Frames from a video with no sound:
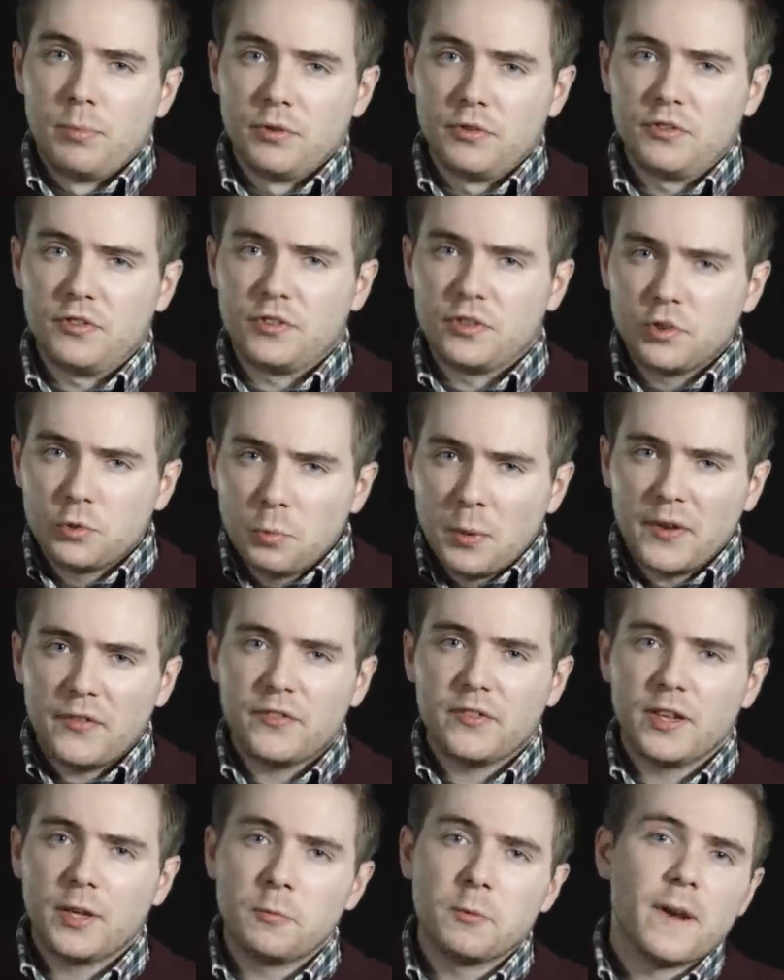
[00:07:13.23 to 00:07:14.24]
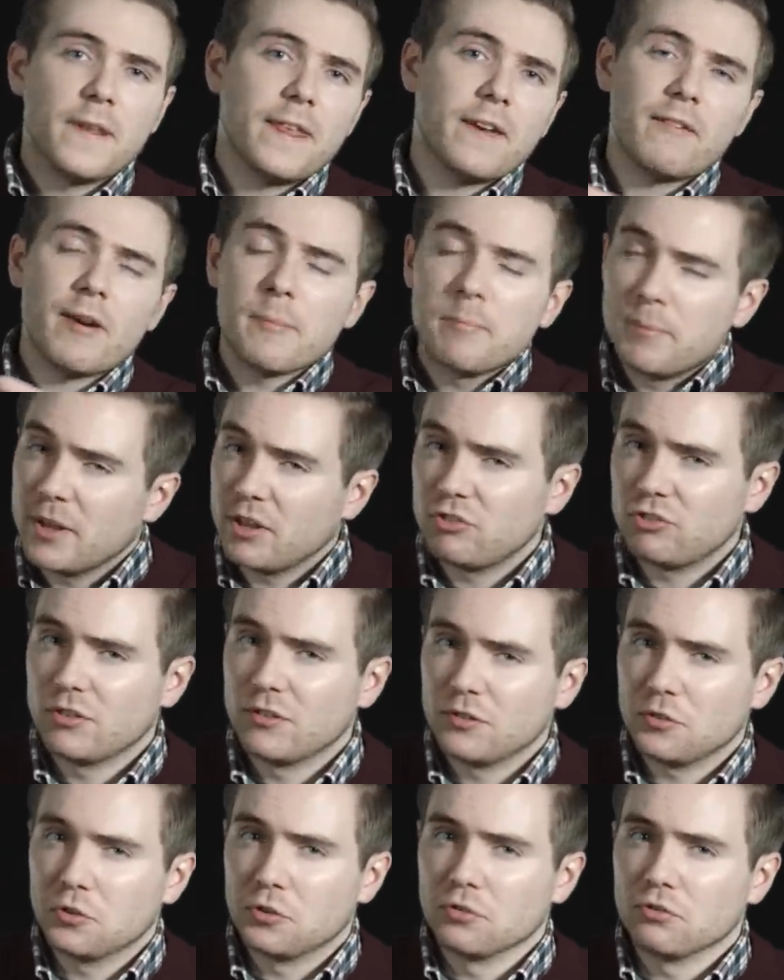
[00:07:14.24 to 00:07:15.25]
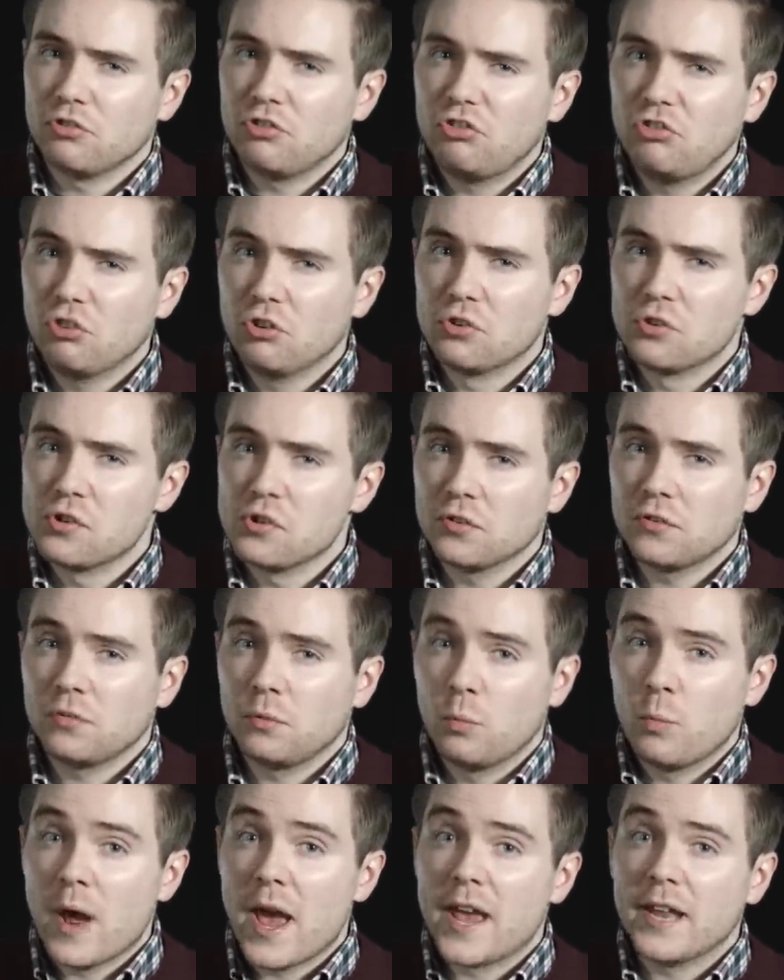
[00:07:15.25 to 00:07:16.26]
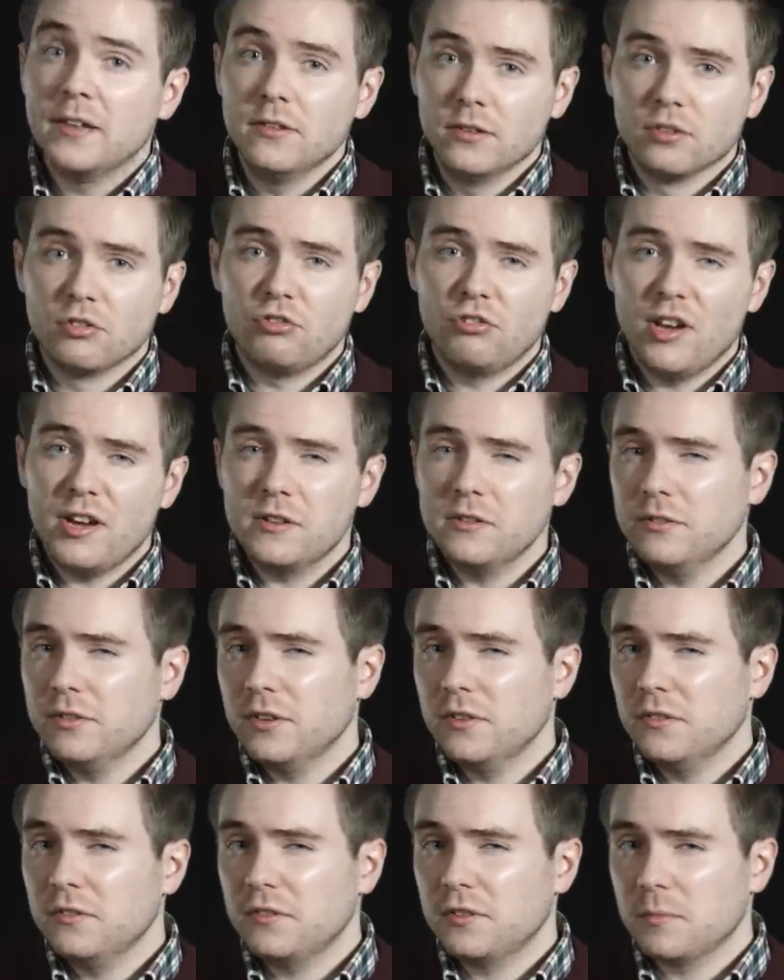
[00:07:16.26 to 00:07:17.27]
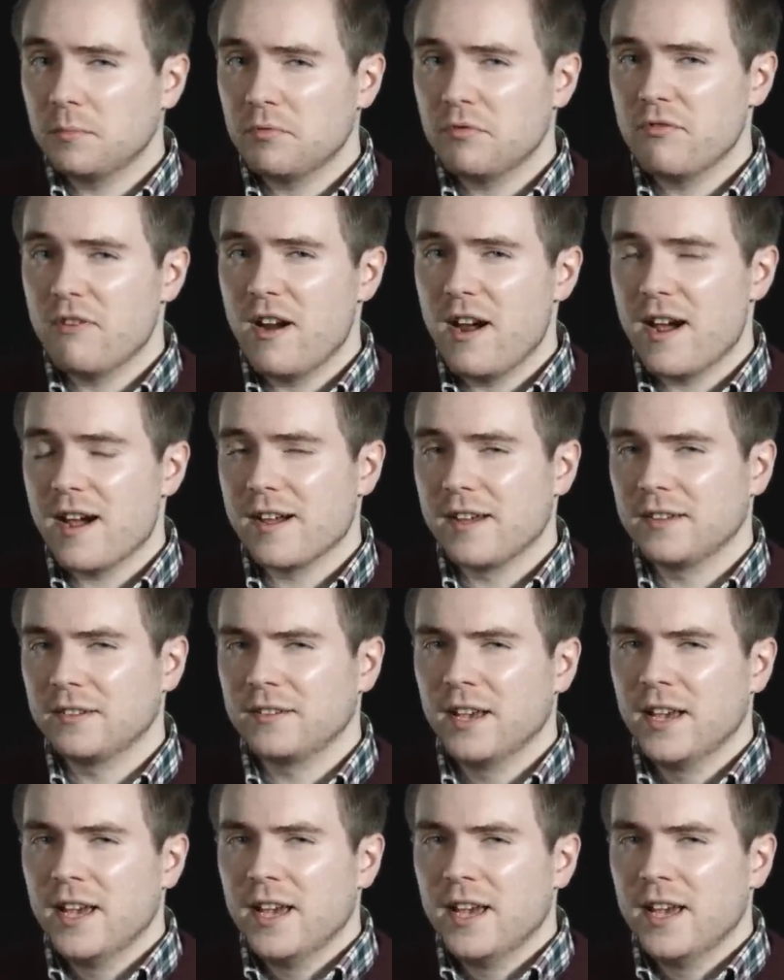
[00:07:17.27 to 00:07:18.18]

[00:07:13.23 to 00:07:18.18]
But swiftly were their ambitions cut short when, to Shackleton's surprise,